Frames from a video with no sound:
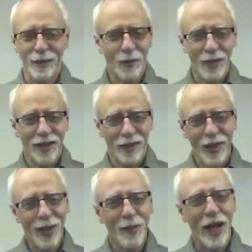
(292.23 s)
when you
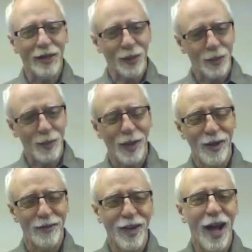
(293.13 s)
think about the
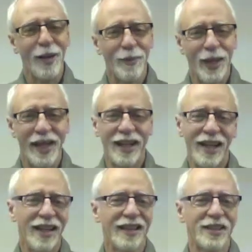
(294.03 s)
Spirit of God being
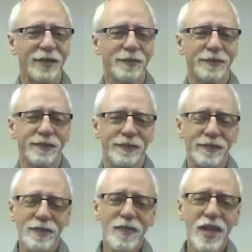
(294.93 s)
in us,
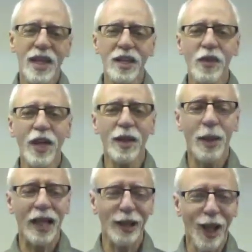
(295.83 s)
and you think
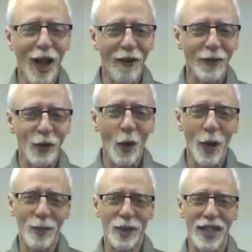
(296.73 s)
about love,
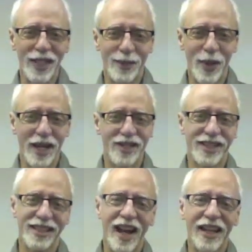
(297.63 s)
joy, peace,
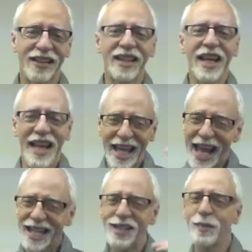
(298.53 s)
patience, kindness, it
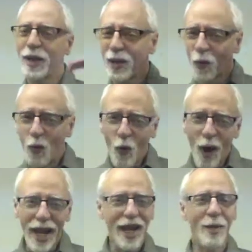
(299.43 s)
has to be
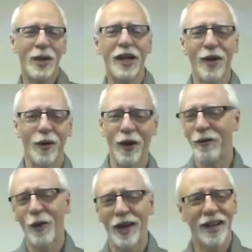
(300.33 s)
way up here
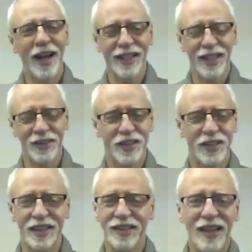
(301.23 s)
of what God gives
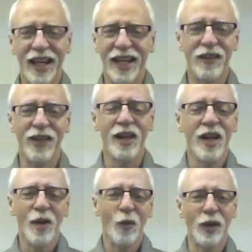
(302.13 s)
us. It's not even
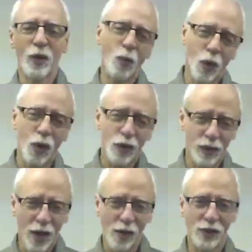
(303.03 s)
what the
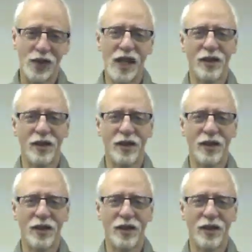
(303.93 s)
world knows and